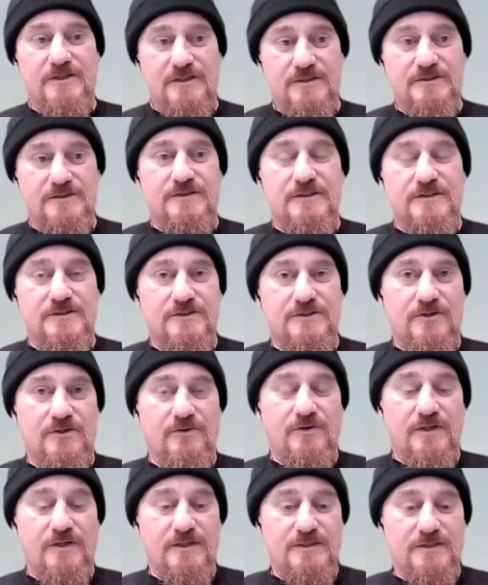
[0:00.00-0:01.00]
is. Yes. So
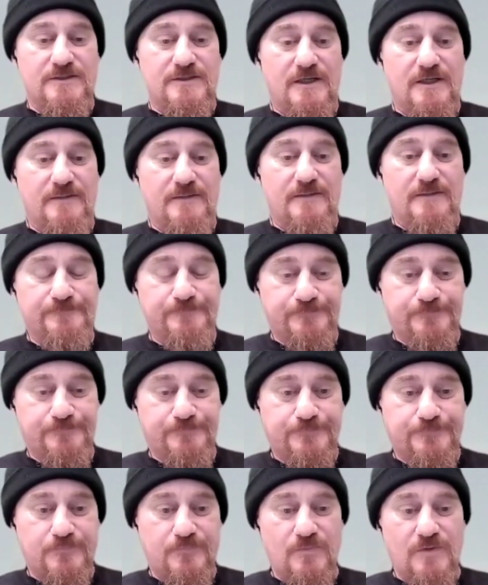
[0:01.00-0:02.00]

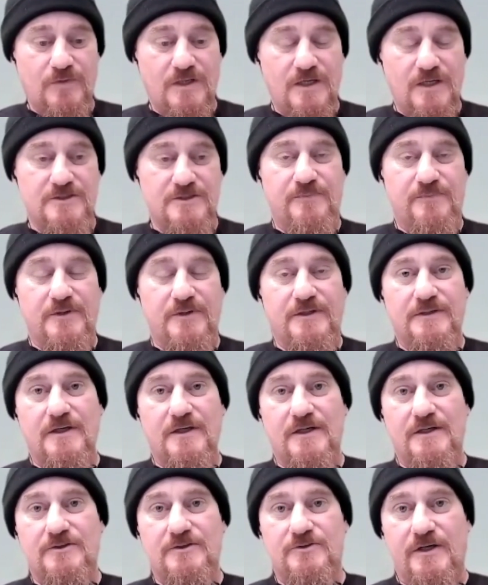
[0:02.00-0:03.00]
he's
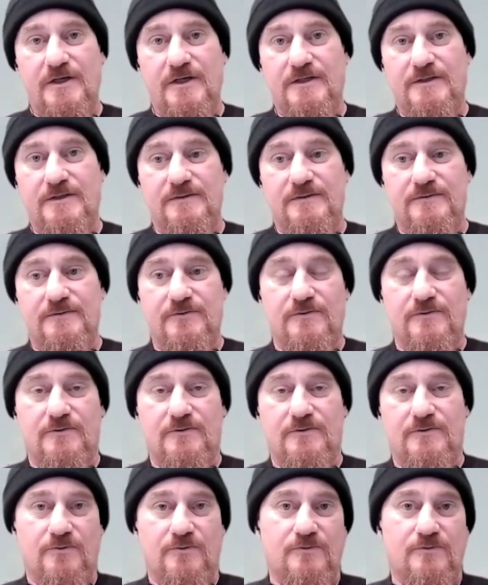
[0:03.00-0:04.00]
been tracking, doing the
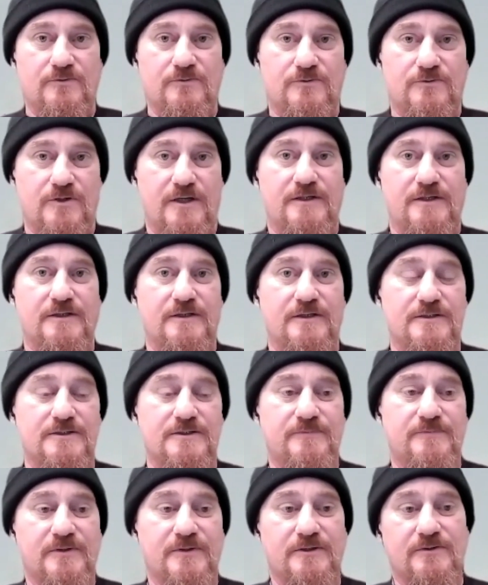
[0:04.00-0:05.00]
nautical tracking, and he's
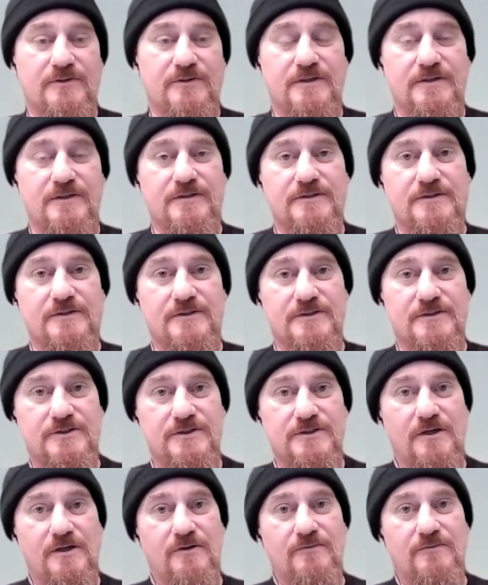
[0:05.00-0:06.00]
been looking into the
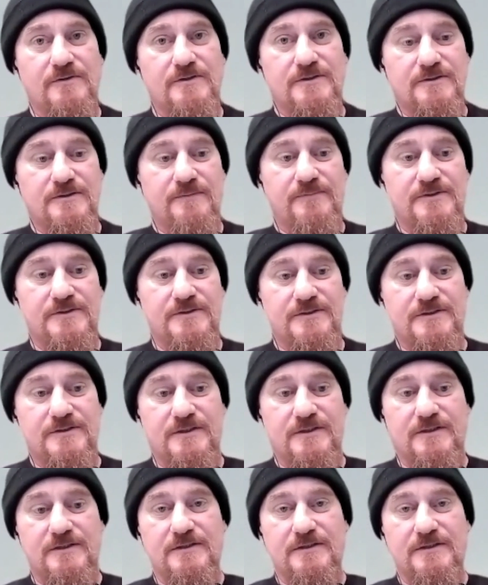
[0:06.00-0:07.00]
shareholdings and the business
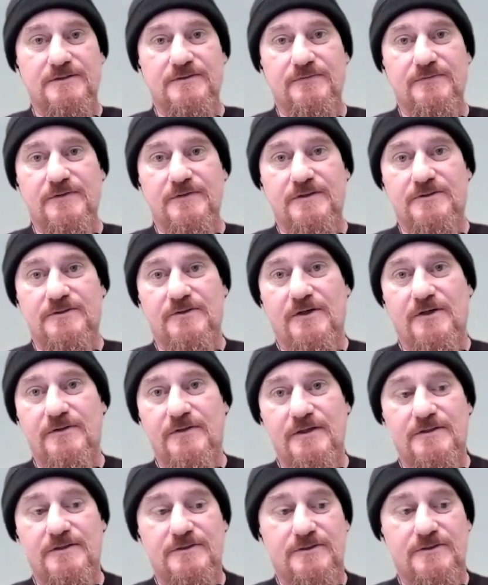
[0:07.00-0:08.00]
dealings and things like
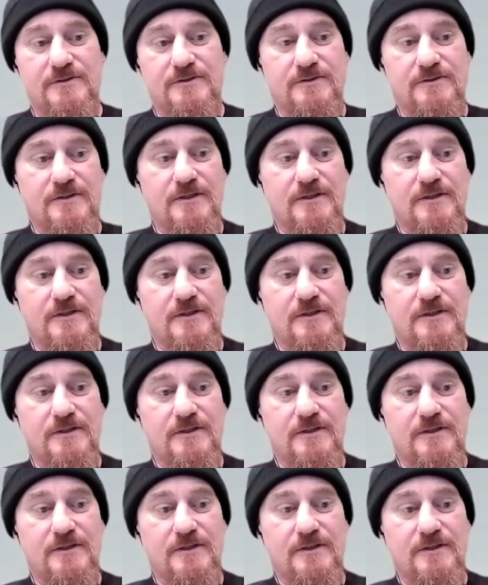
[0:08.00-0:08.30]
that. So